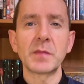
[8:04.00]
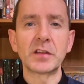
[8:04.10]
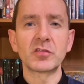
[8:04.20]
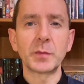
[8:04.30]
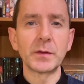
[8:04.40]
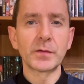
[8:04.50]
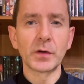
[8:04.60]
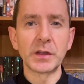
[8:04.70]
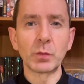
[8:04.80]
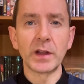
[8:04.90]
managed to be
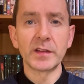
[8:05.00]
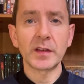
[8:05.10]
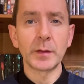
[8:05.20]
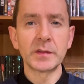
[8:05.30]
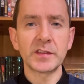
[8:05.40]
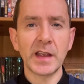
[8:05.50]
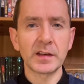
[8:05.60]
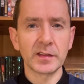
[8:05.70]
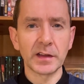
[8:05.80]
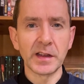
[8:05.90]
funny while
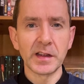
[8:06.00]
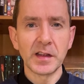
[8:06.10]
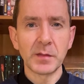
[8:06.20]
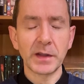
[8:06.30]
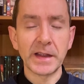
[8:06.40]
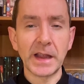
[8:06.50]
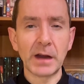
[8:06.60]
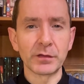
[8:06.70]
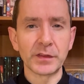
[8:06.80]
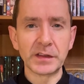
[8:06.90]
simultaneously playing
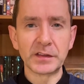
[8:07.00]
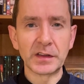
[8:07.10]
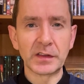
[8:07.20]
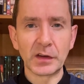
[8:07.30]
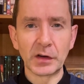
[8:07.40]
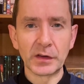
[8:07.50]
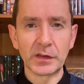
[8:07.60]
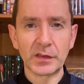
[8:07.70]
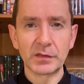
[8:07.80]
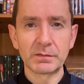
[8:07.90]
everything dead
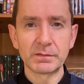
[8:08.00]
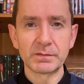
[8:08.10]
serious.